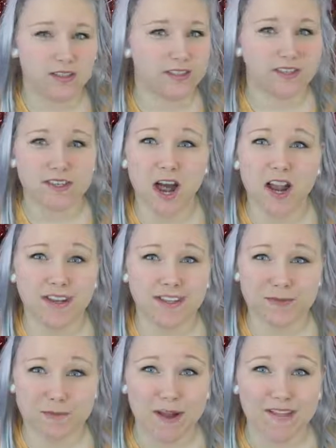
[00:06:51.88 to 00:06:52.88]
it's not
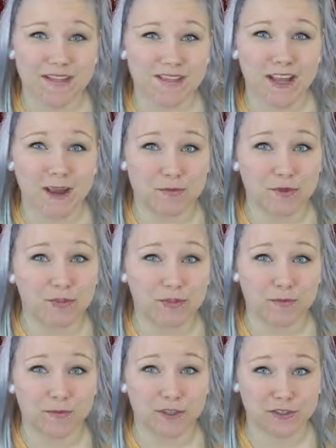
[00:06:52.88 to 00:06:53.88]
as much as I'm
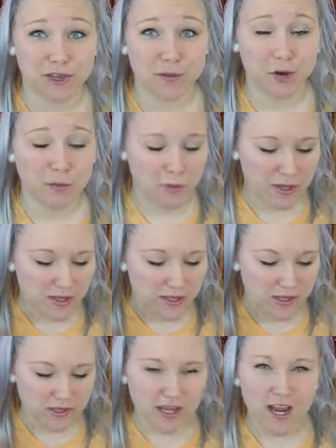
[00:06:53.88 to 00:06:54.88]
used to for a sub-ohm,
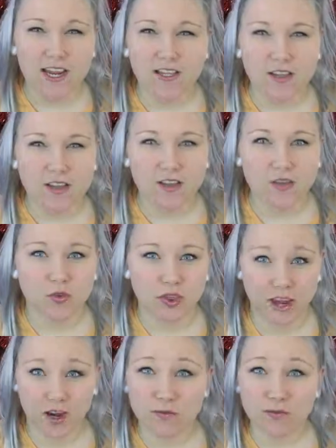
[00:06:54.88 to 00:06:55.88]
and
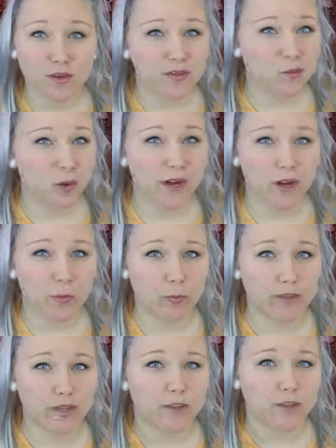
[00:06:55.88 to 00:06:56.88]
the airflow is wide
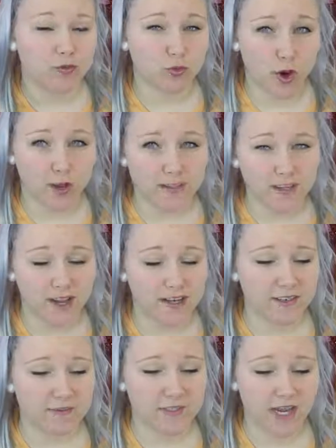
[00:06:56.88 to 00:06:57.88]
open. The draw is
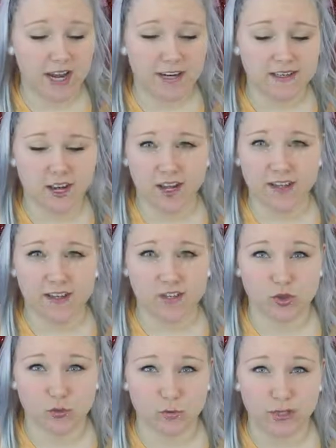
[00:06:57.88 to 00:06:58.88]
kind of tight, not like
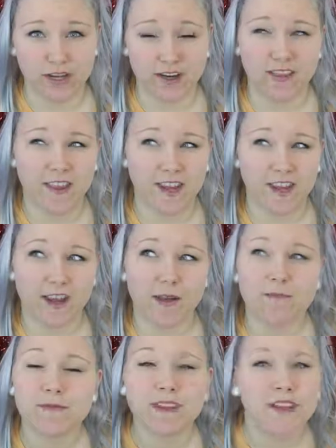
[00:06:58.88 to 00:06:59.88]
super tight, not like
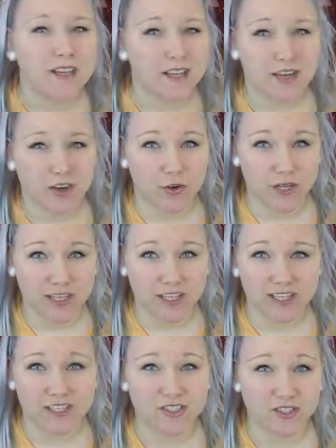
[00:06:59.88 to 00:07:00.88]
a
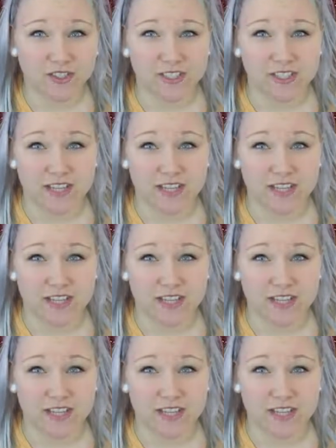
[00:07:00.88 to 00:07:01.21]
Inokin Endura